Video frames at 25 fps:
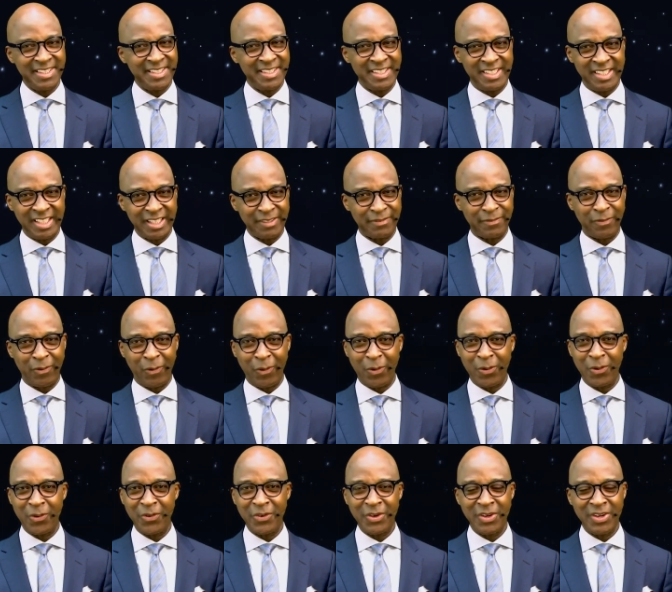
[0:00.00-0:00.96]

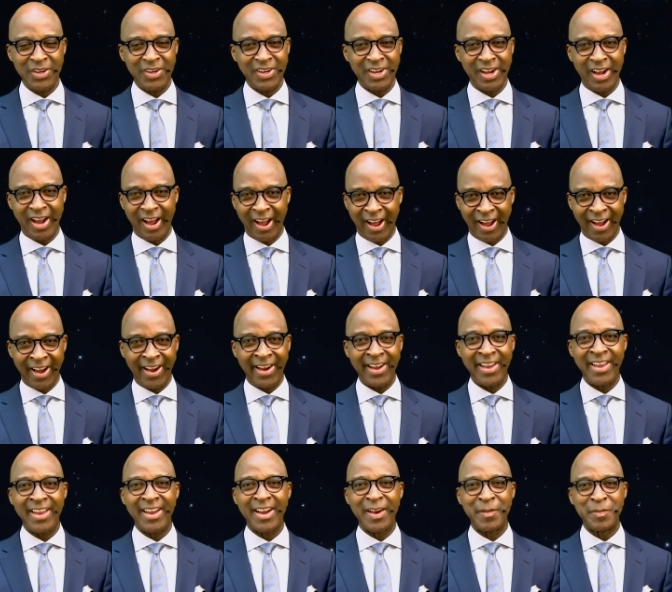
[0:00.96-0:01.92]
Therefore,
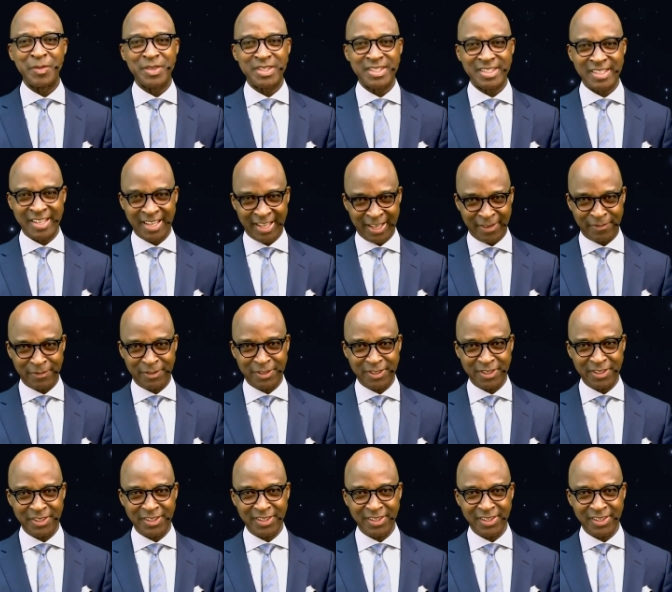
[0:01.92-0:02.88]
I am saved.